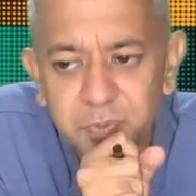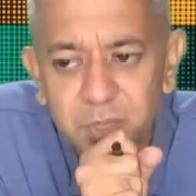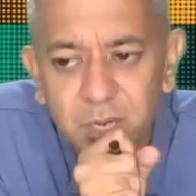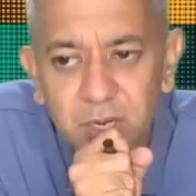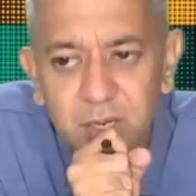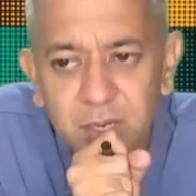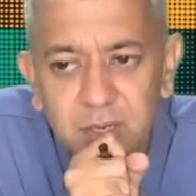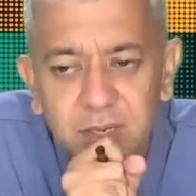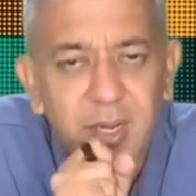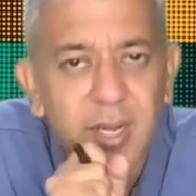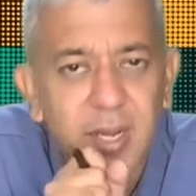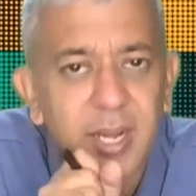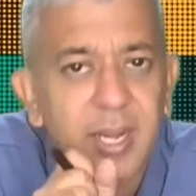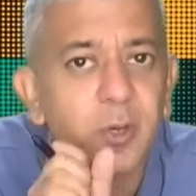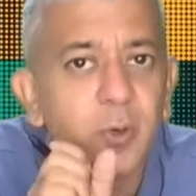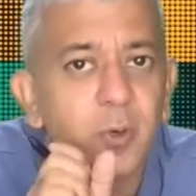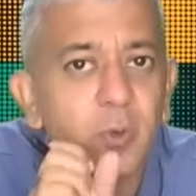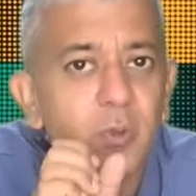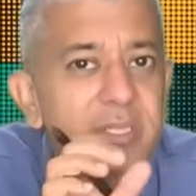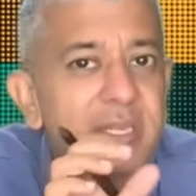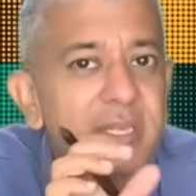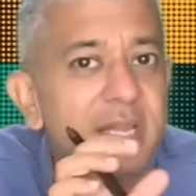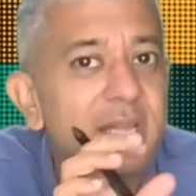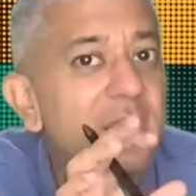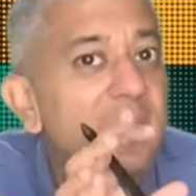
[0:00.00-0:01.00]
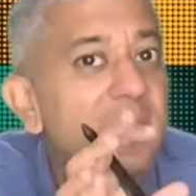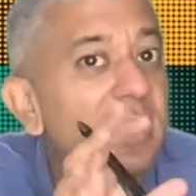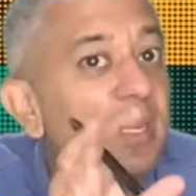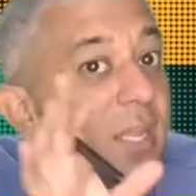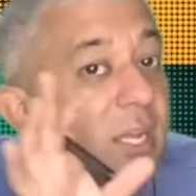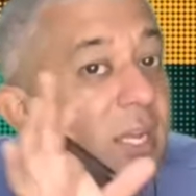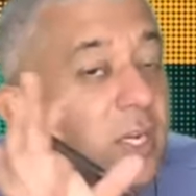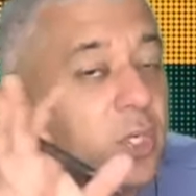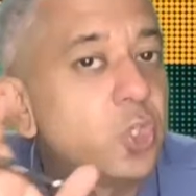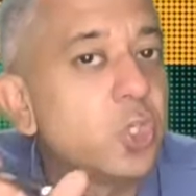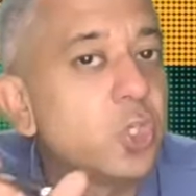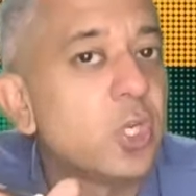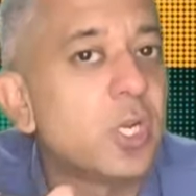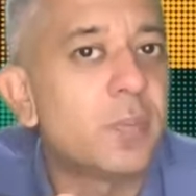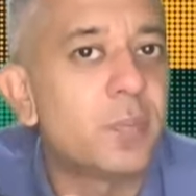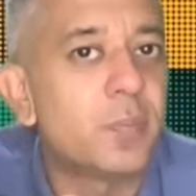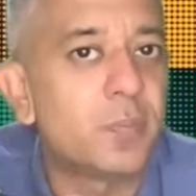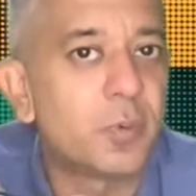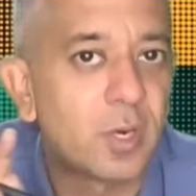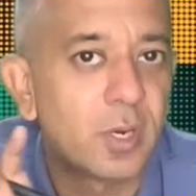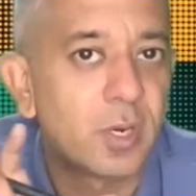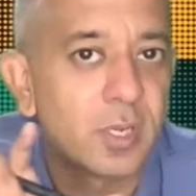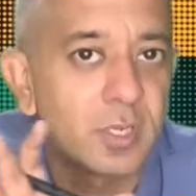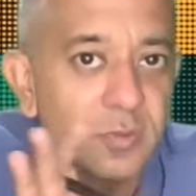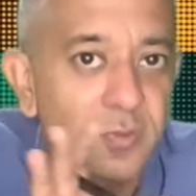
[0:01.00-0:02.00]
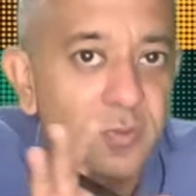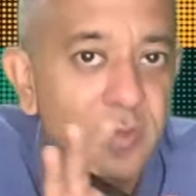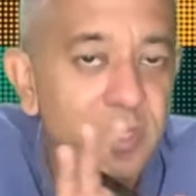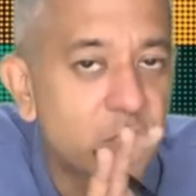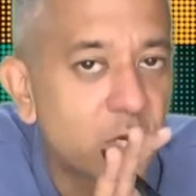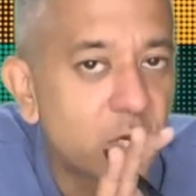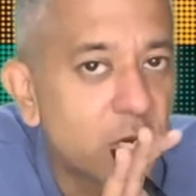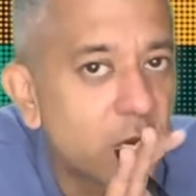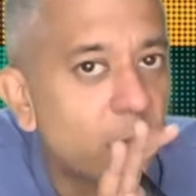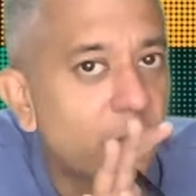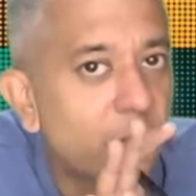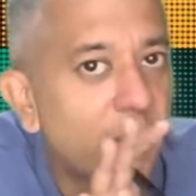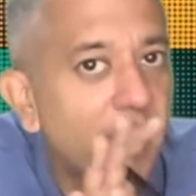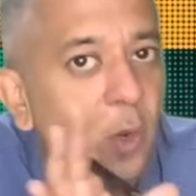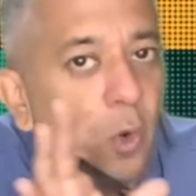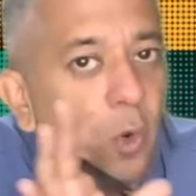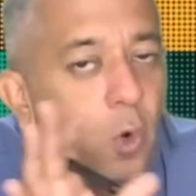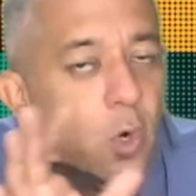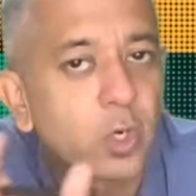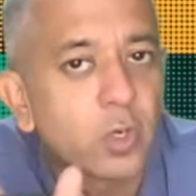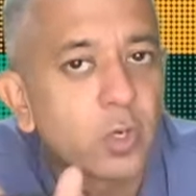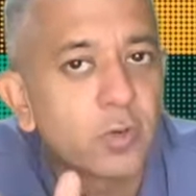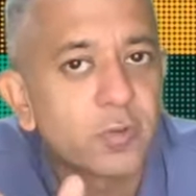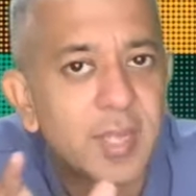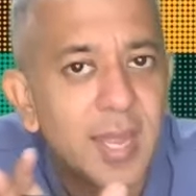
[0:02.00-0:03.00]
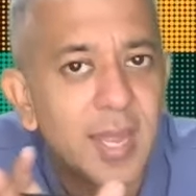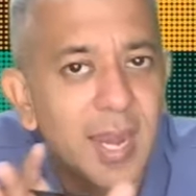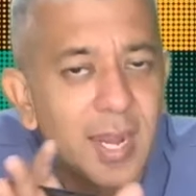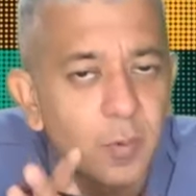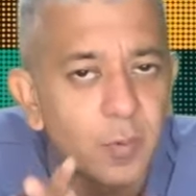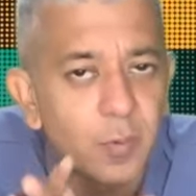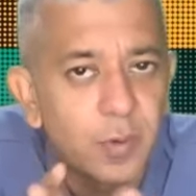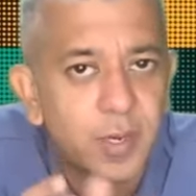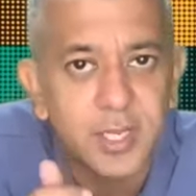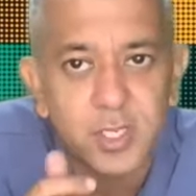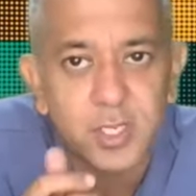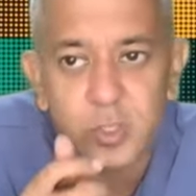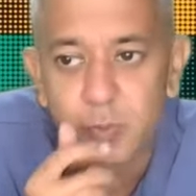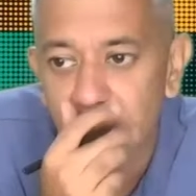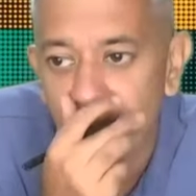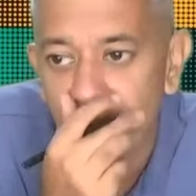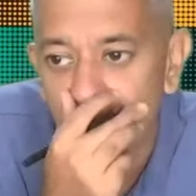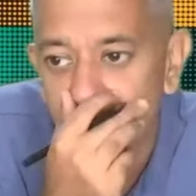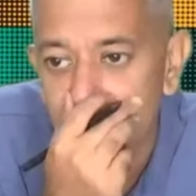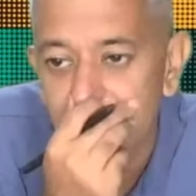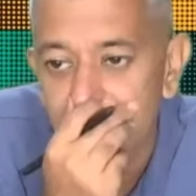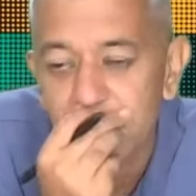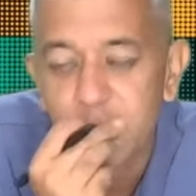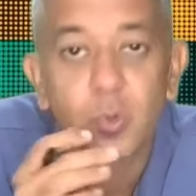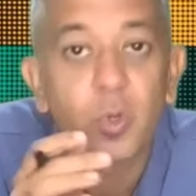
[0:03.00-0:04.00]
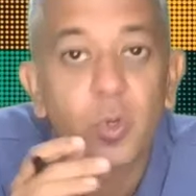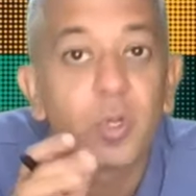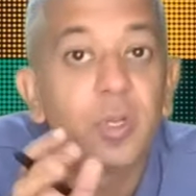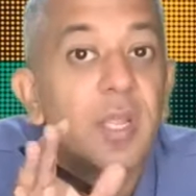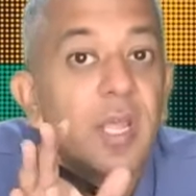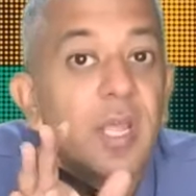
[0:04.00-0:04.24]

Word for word: try to sell the luxury products which require a lot of the advertisement up and so on.